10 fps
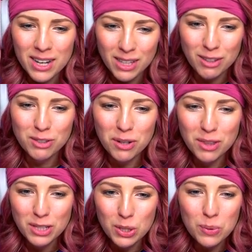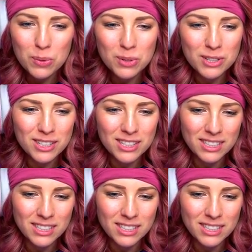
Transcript: Those are all the tools.